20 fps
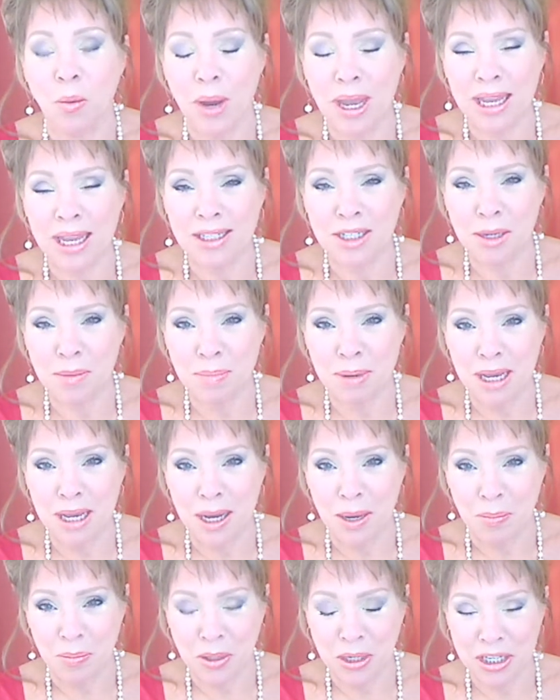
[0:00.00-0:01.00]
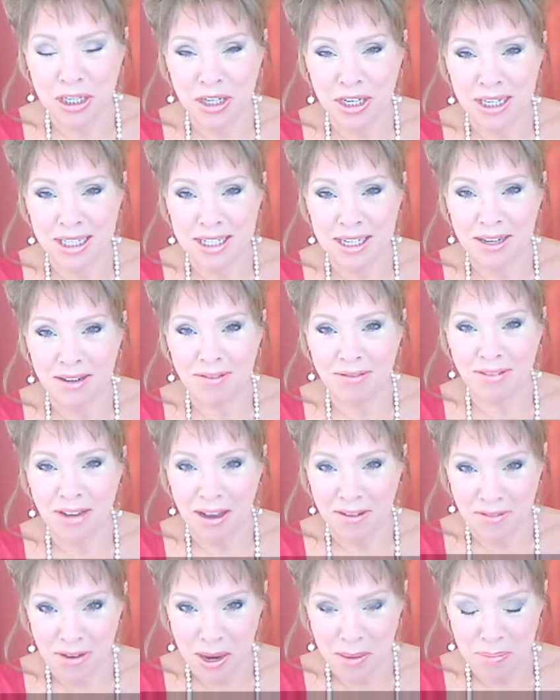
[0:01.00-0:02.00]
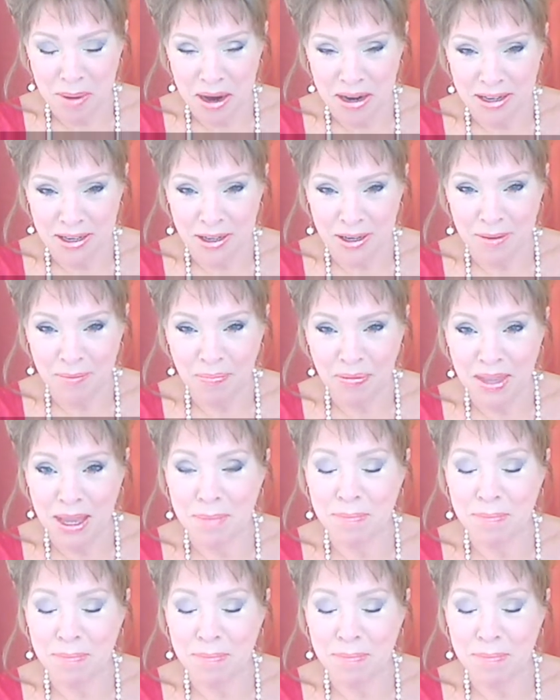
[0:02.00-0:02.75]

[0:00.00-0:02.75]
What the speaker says: when to be appreciative of our partner.